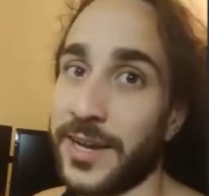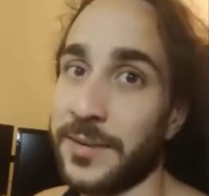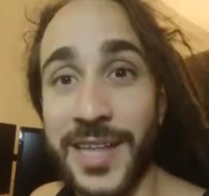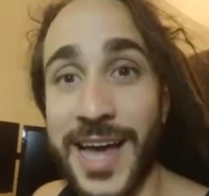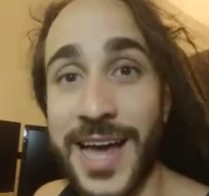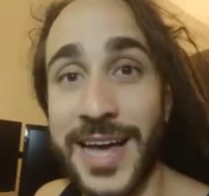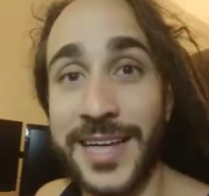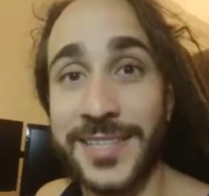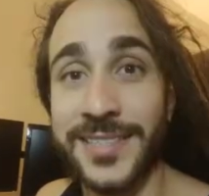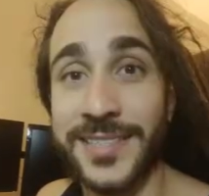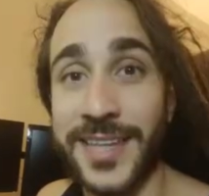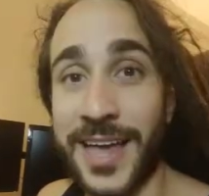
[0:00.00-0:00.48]
The
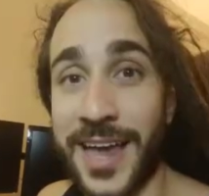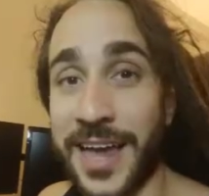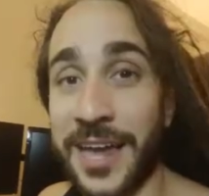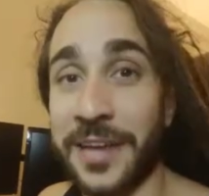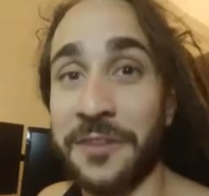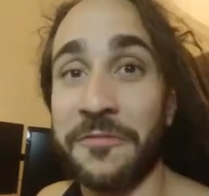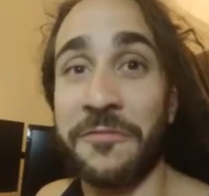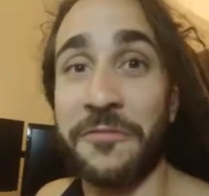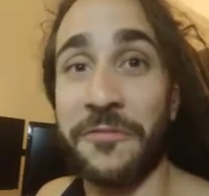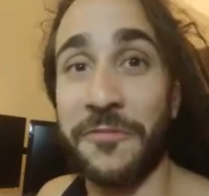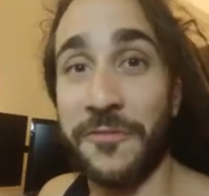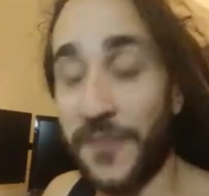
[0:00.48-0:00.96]
last
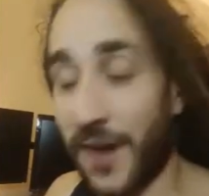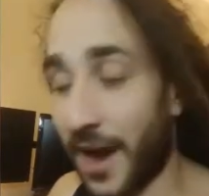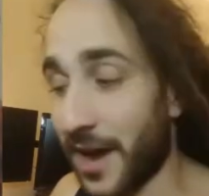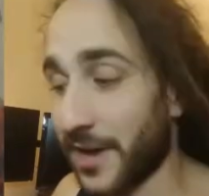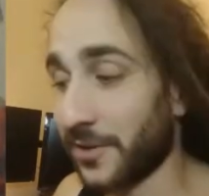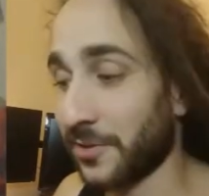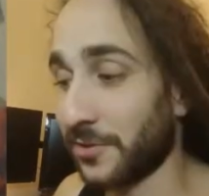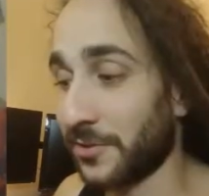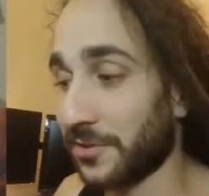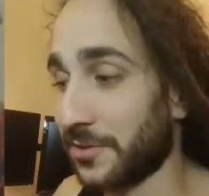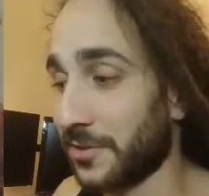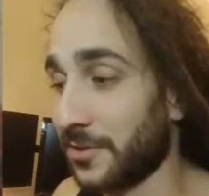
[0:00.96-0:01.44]
and
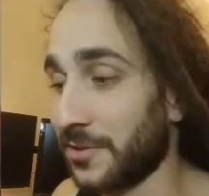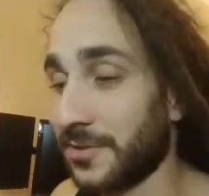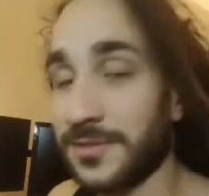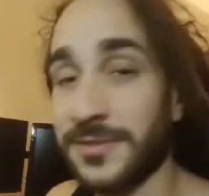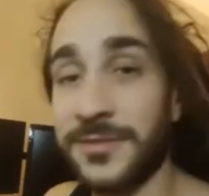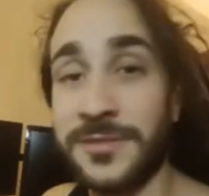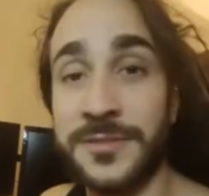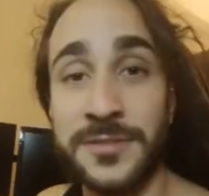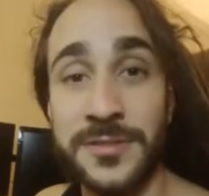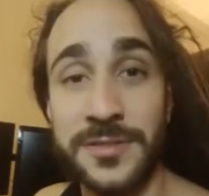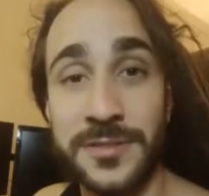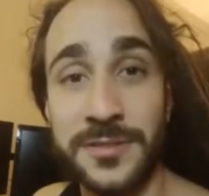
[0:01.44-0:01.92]
final
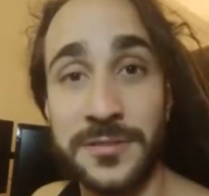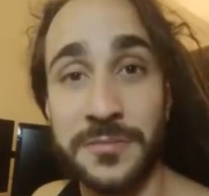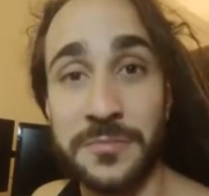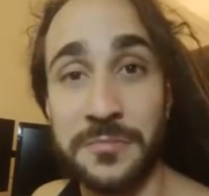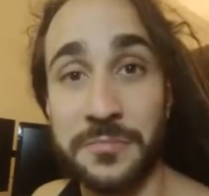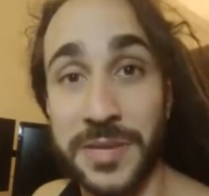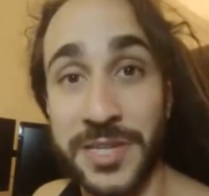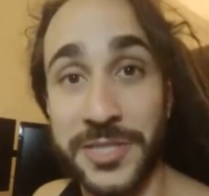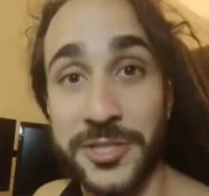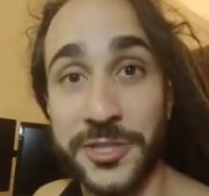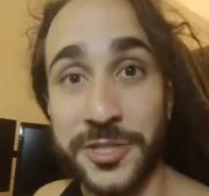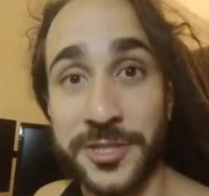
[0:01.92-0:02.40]

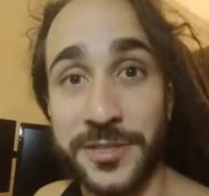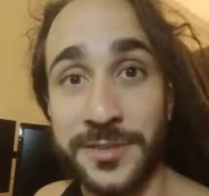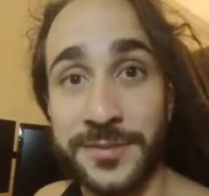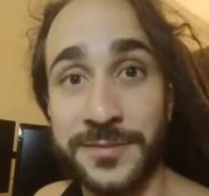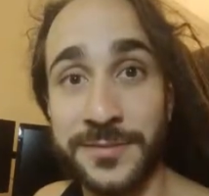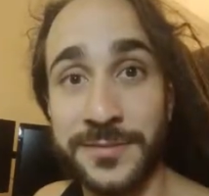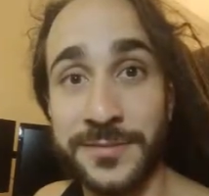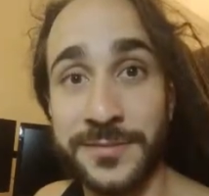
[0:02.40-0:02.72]
mission.